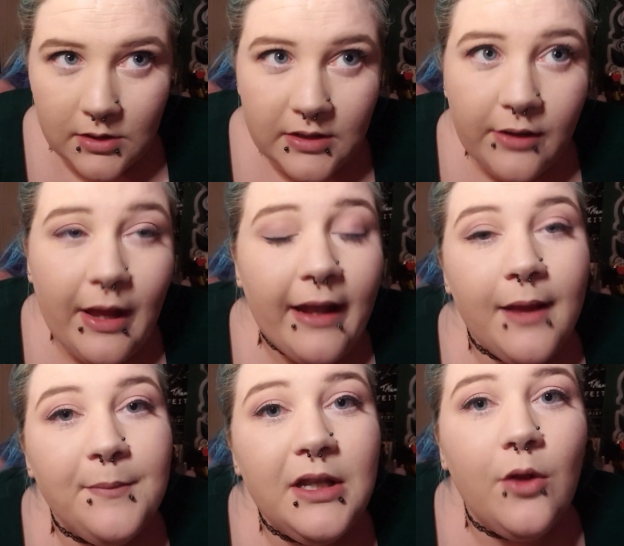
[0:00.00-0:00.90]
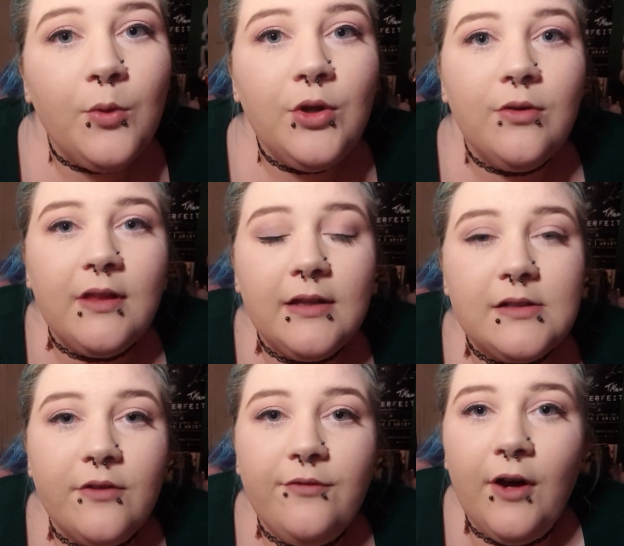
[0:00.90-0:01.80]
So yeah, let me know what you think
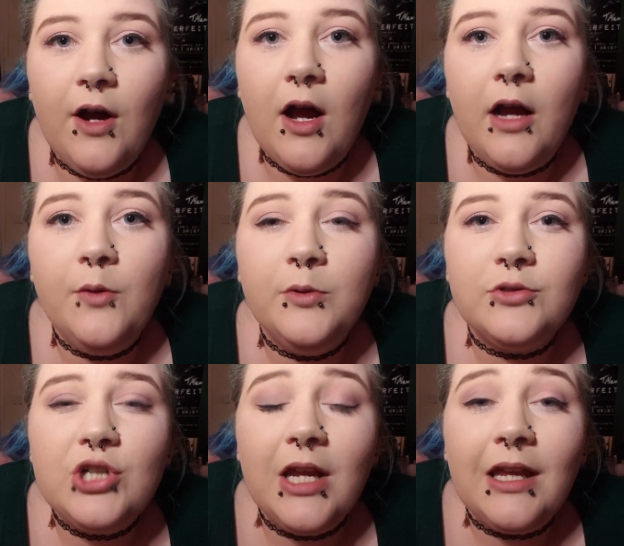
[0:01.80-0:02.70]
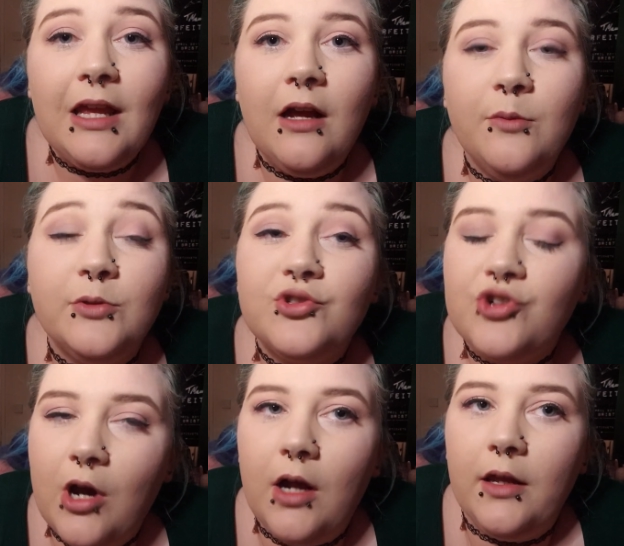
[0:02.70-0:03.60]
so far. I will
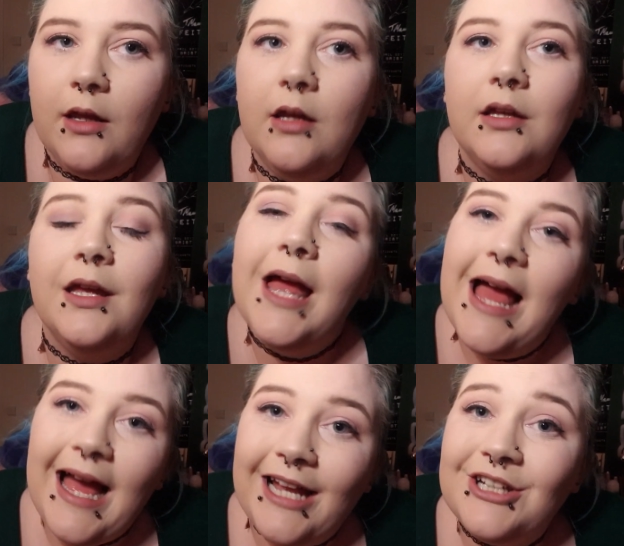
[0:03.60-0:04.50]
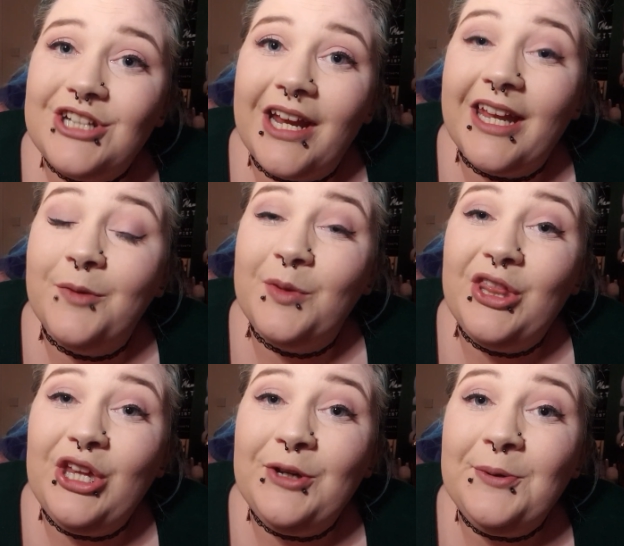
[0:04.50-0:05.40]
try and check in
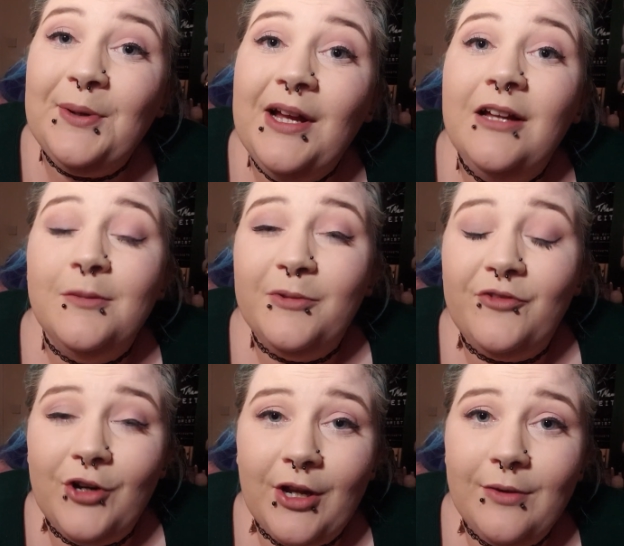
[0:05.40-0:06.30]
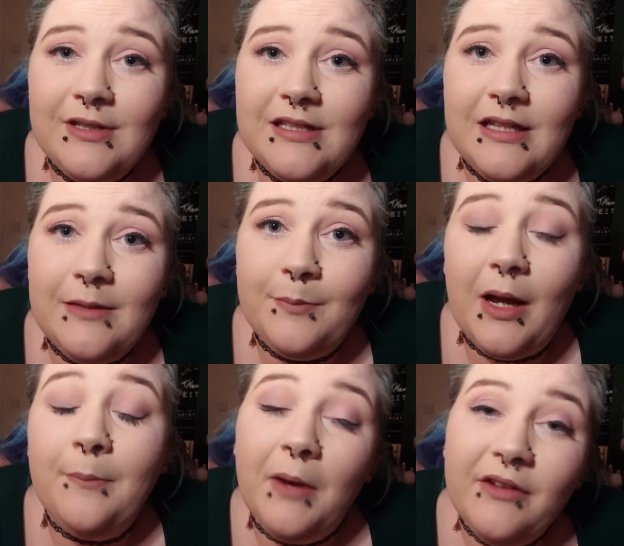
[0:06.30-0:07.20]
with you before I go to sleep.
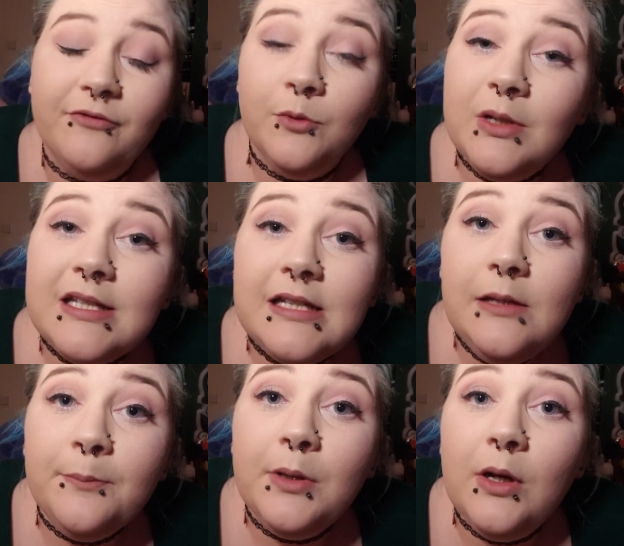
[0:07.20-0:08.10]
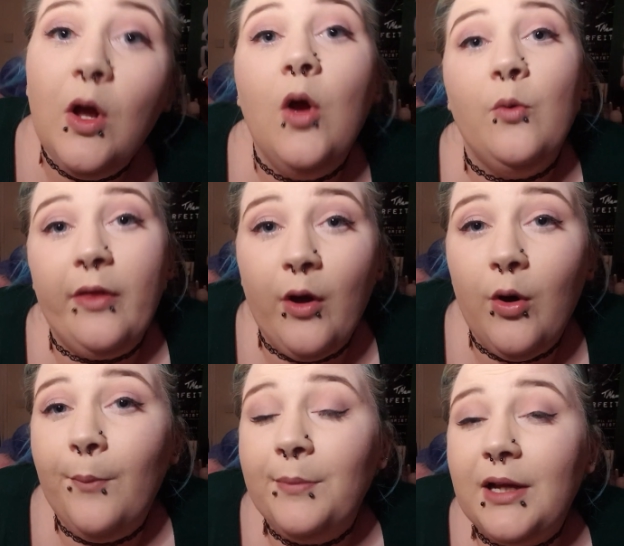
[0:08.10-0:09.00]
I might fall asleep with it
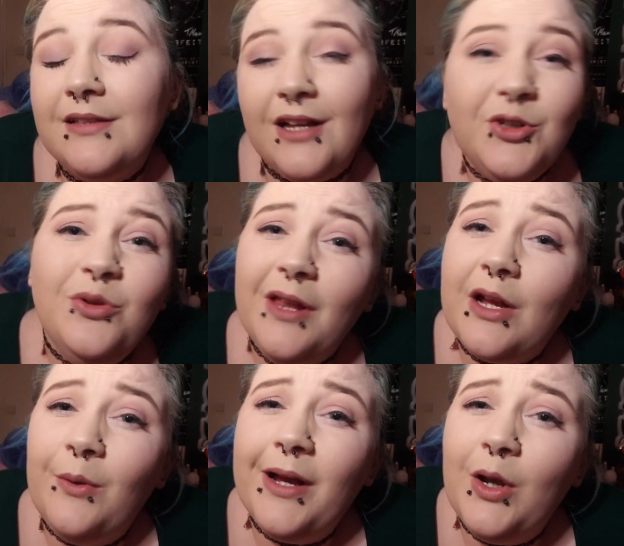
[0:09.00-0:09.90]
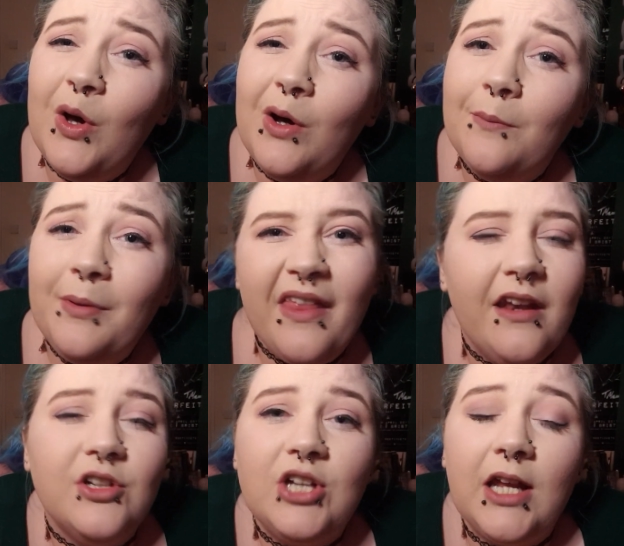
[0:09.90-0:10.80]
on because I do that quite a lot, but
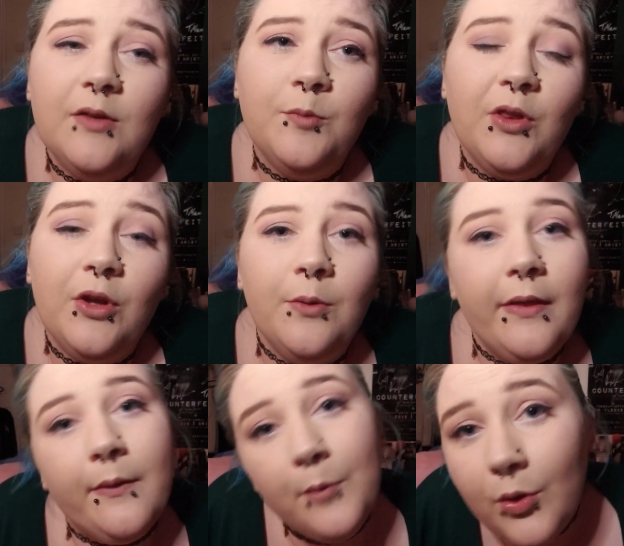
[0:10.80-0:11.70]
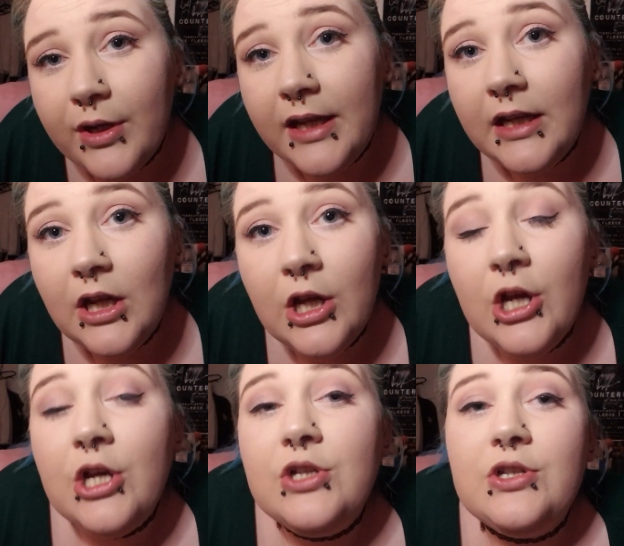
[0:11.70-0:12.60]
then I'll check in with you in the morning
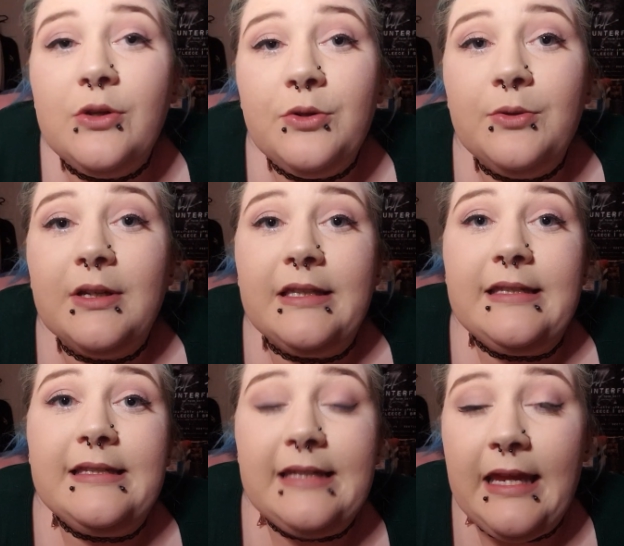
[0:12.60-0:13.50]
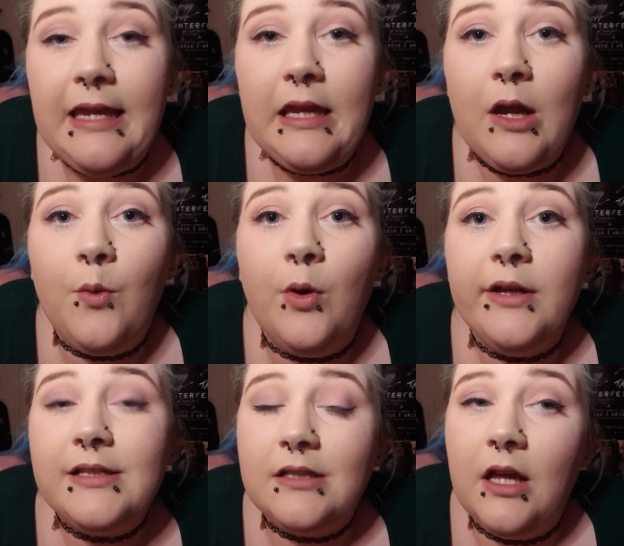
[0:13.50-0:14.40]
so you can see
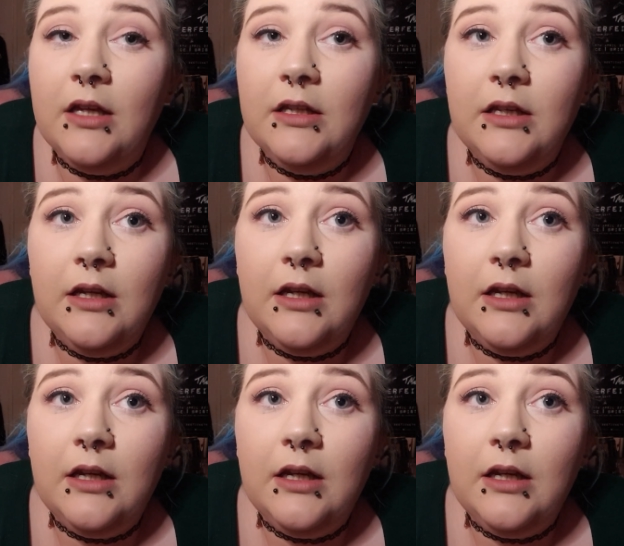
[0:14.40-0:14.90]
what it's like.